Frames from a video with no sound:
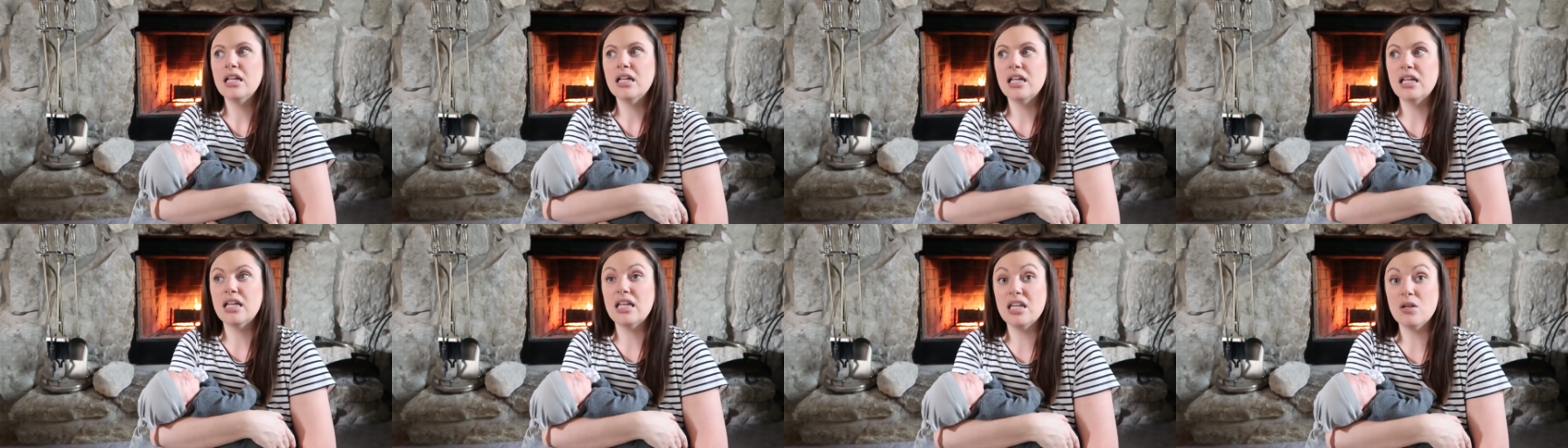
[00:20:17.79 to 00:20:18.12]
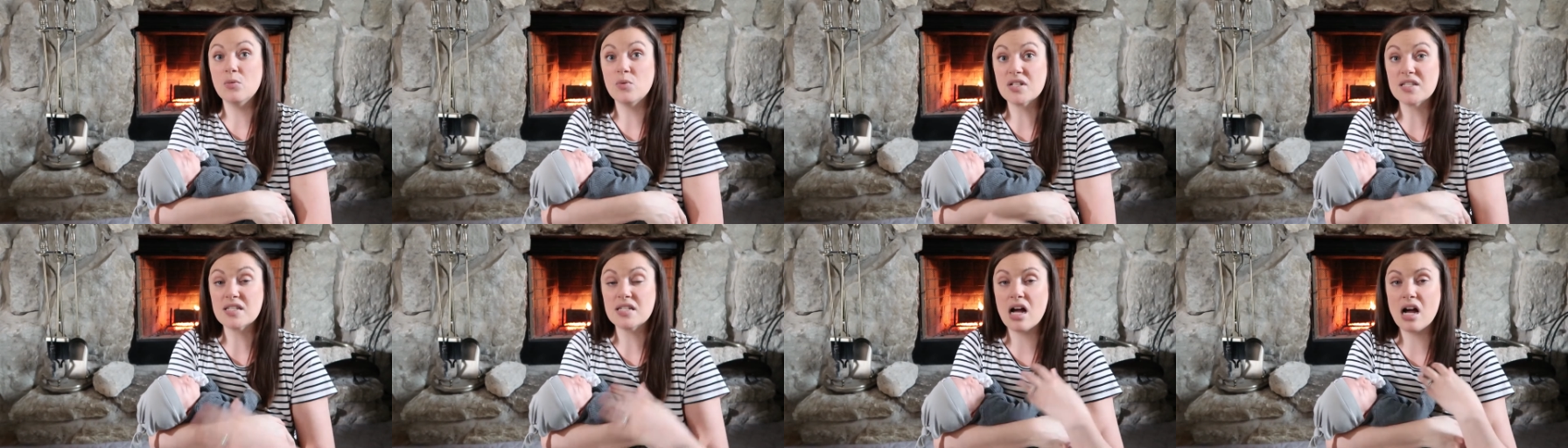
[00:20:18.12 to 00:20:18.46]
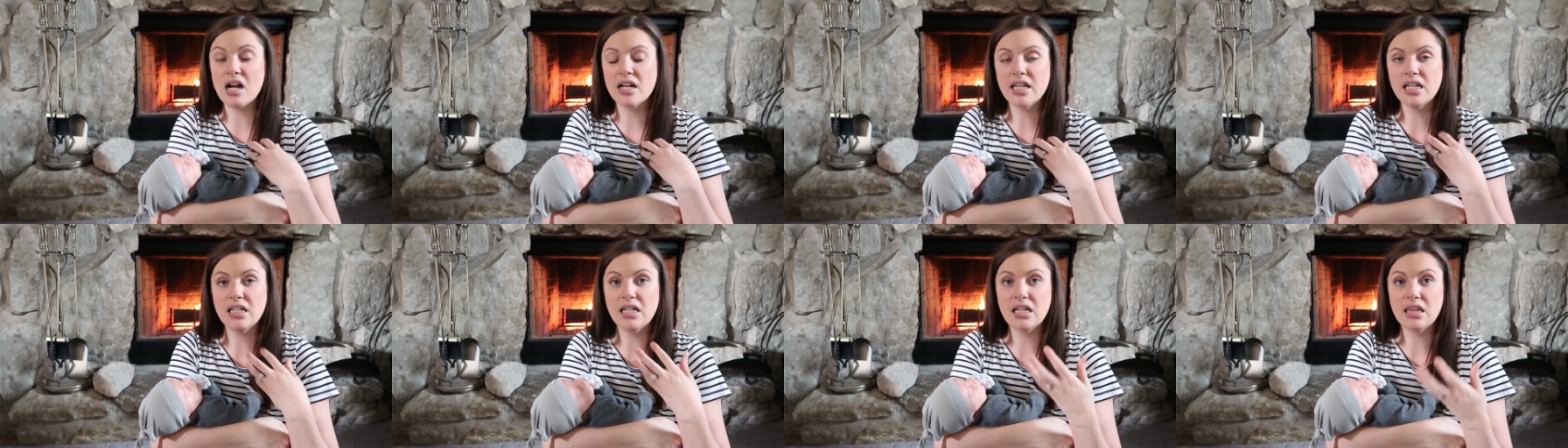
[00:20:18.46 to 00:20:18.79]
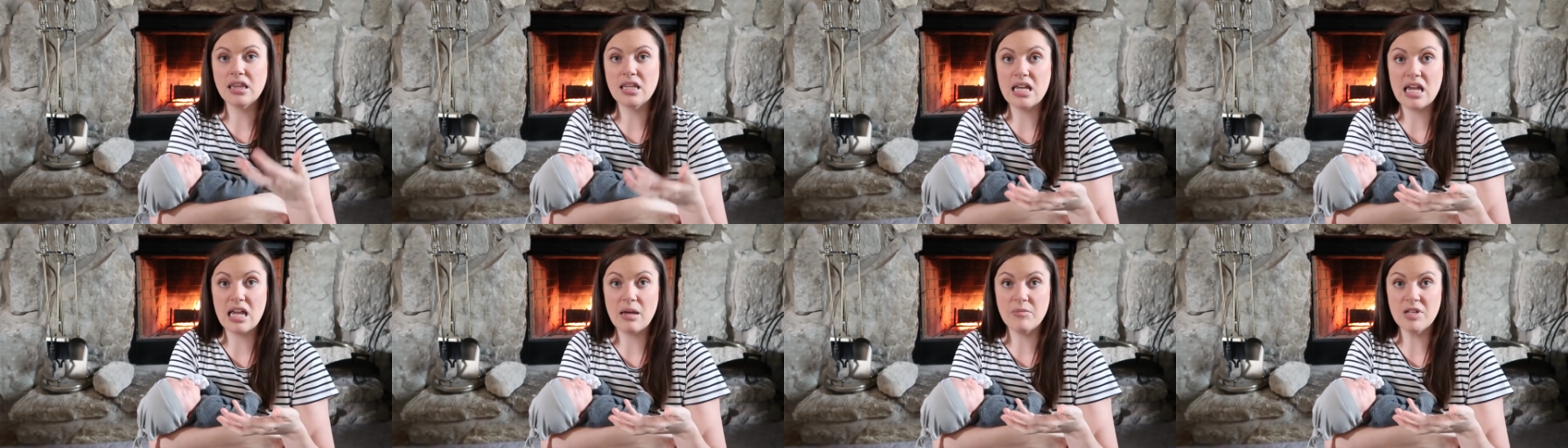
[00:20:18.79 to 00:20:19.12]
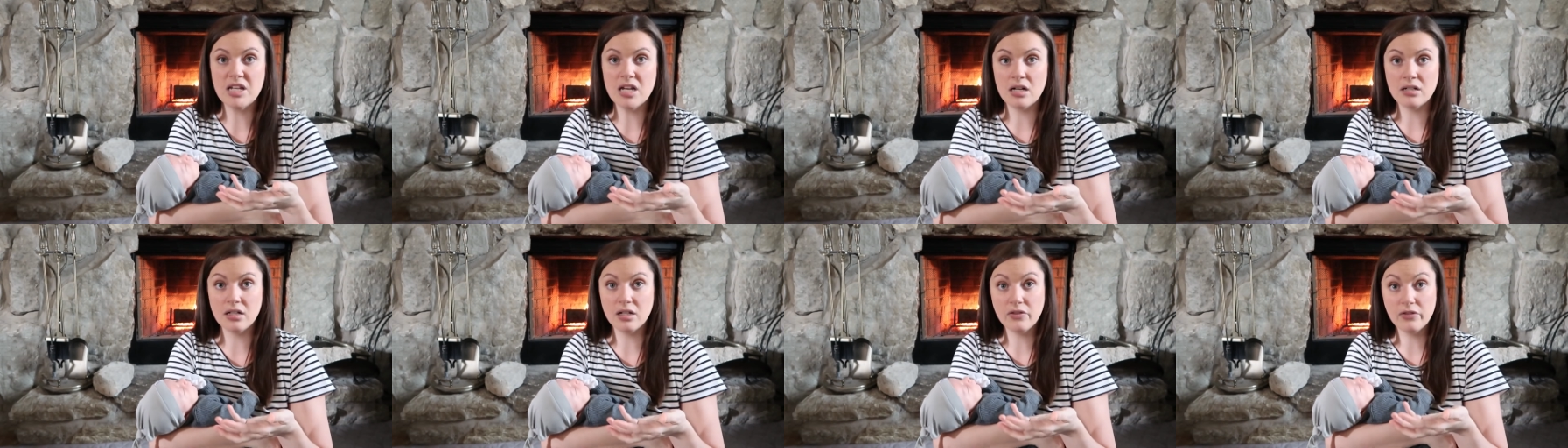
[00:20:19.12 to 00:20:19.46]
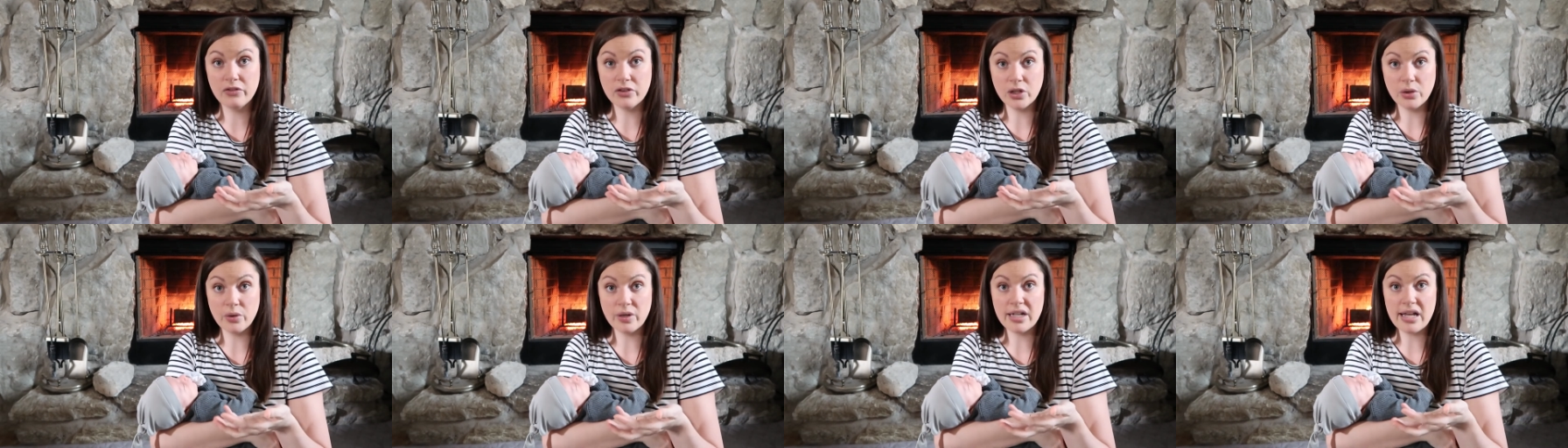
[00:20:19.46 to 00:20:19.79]
he was not getting the amniotic
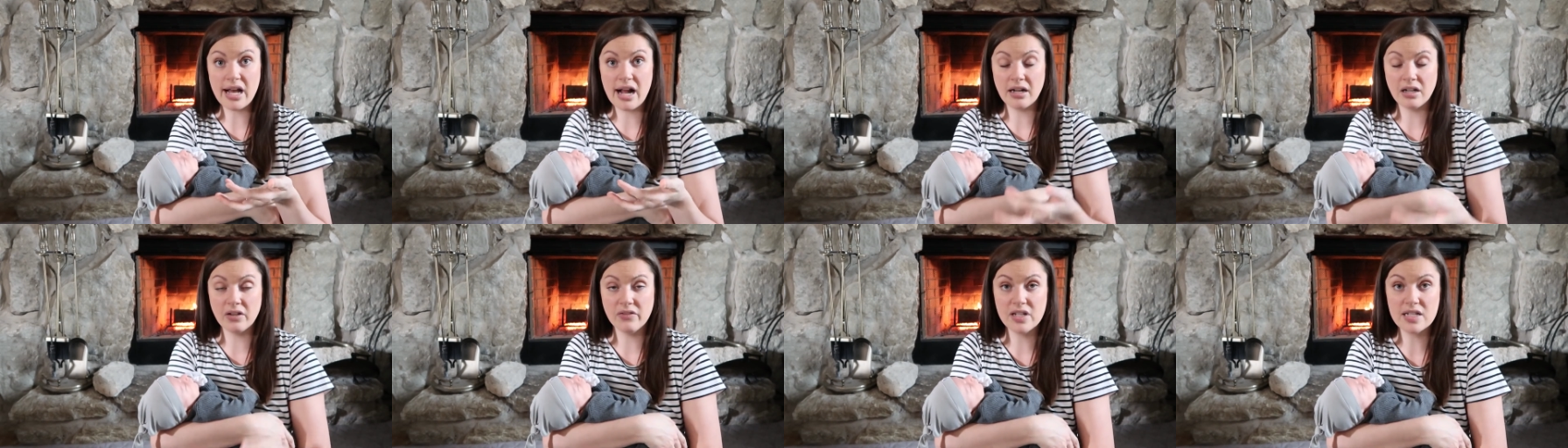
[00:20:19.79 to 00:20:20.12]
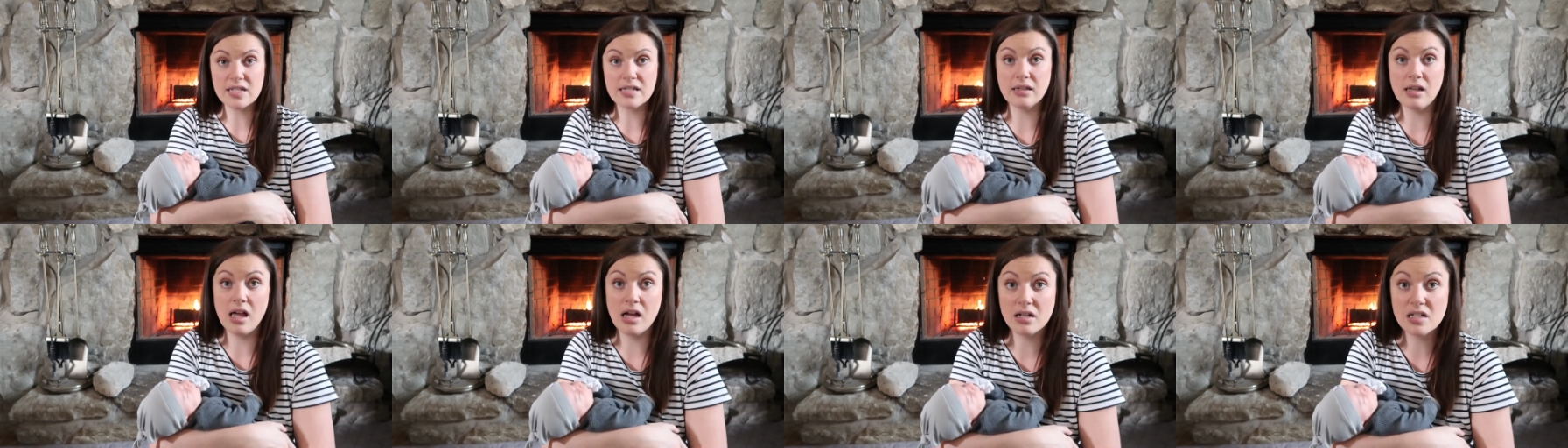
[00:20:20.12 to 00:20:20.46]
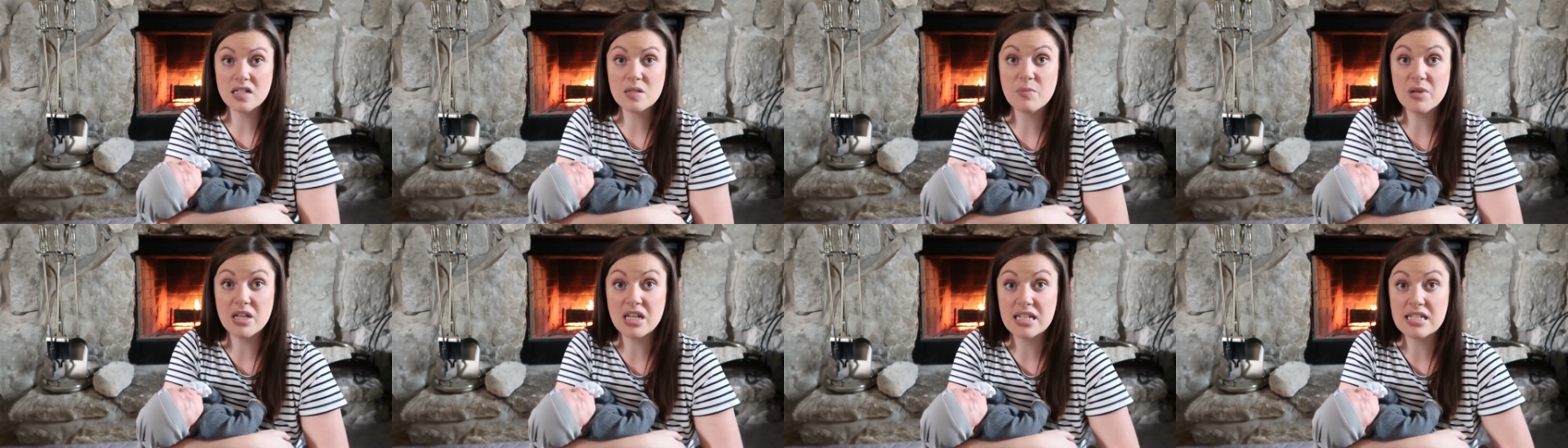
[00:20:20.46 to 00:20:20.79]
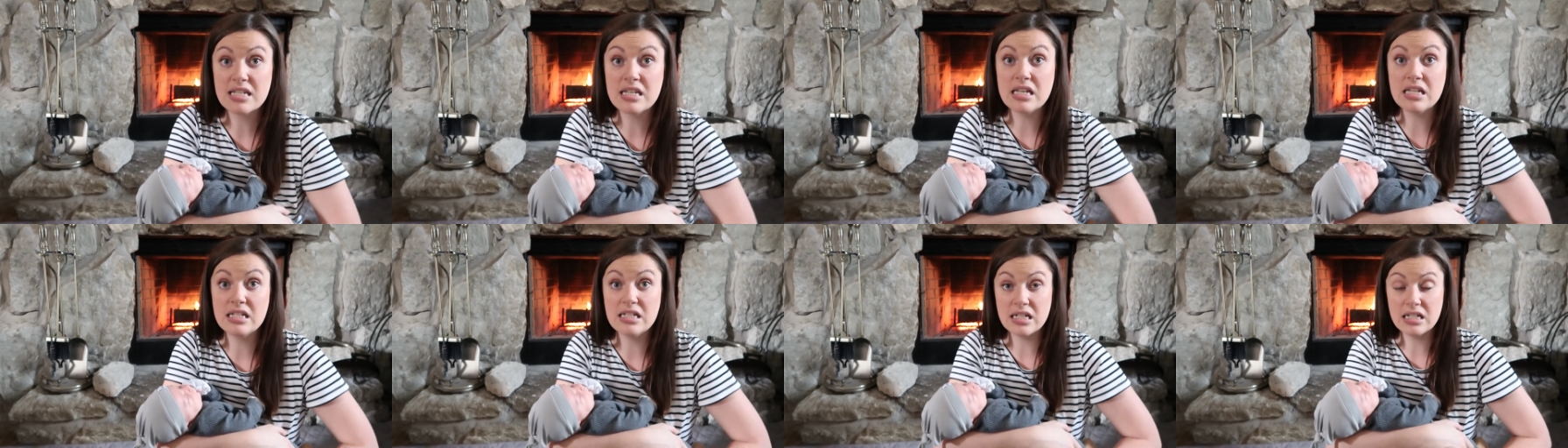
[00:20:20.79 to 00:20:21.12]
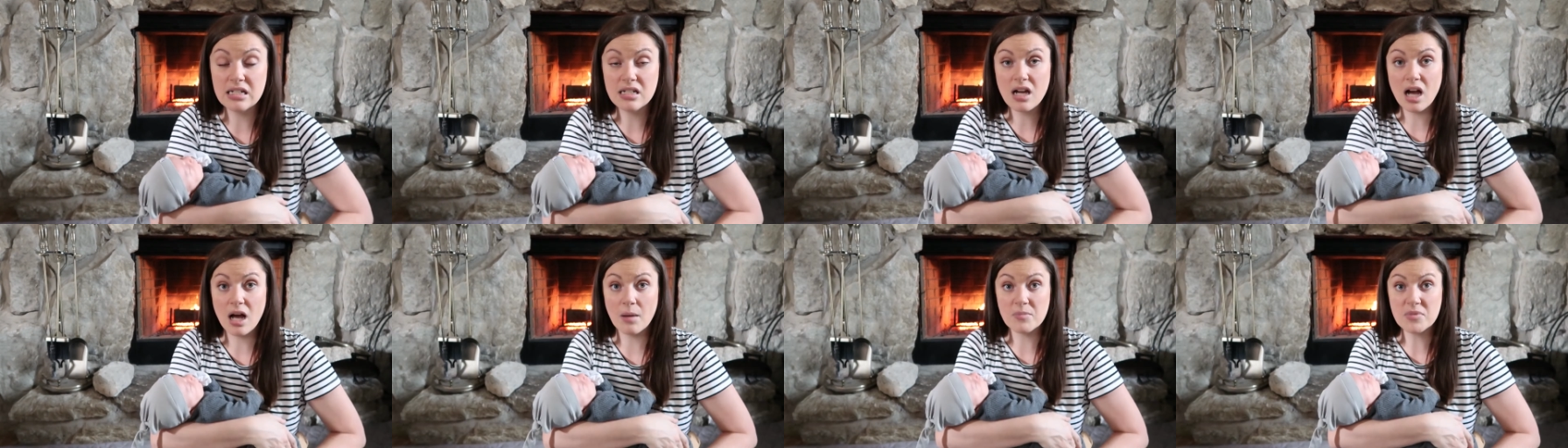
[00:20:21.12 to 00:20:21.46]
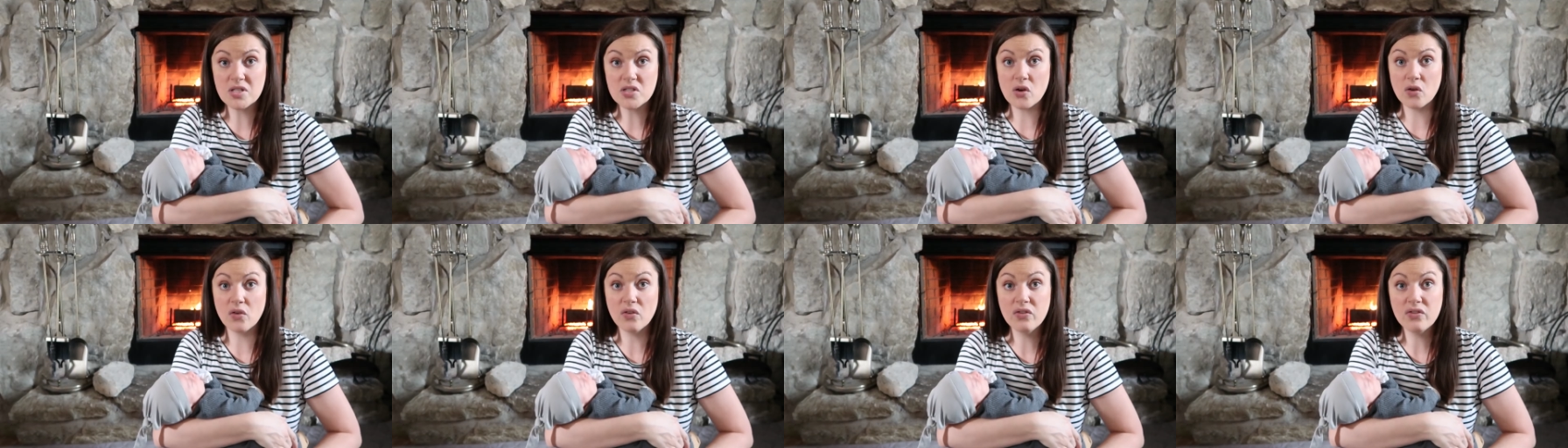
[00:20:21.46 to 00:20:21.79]
fluid out of his lungs because he did come
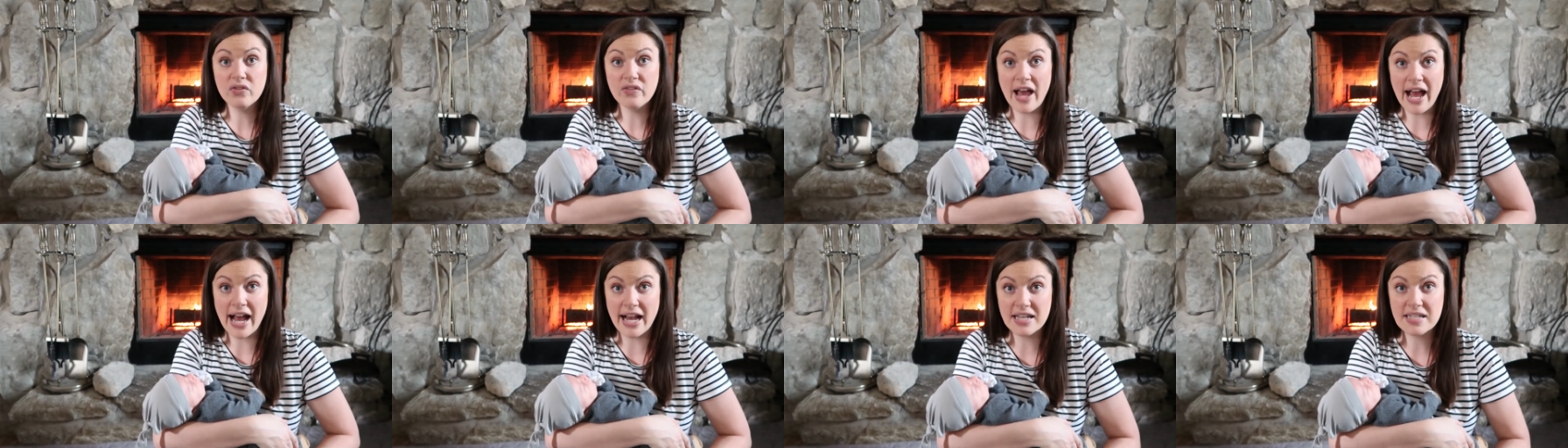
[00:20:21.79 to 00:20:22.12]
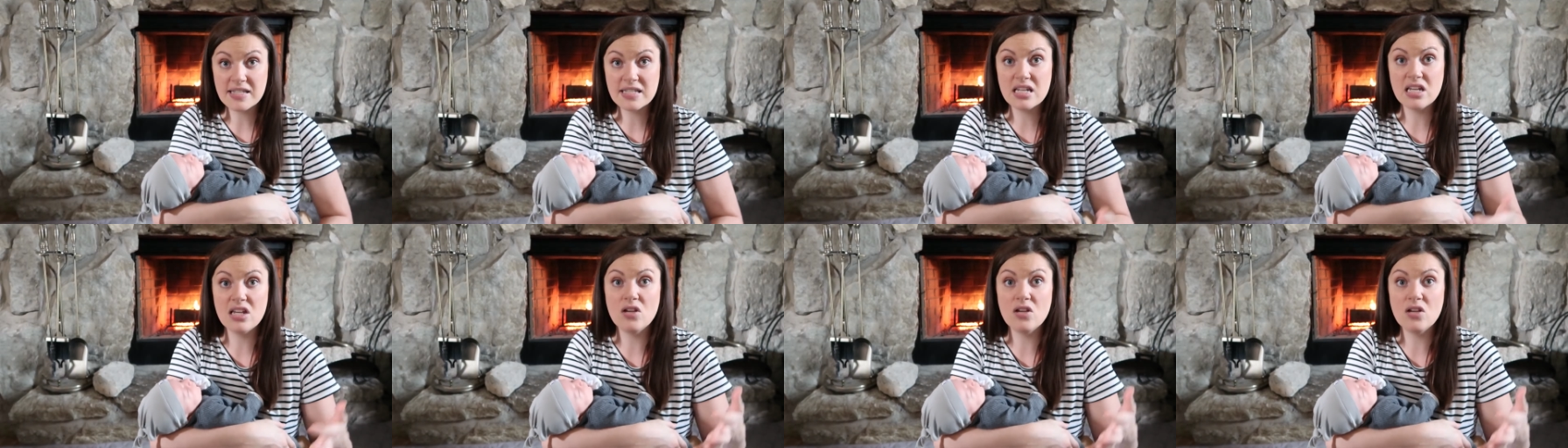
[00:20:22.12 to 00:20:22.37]
so fast.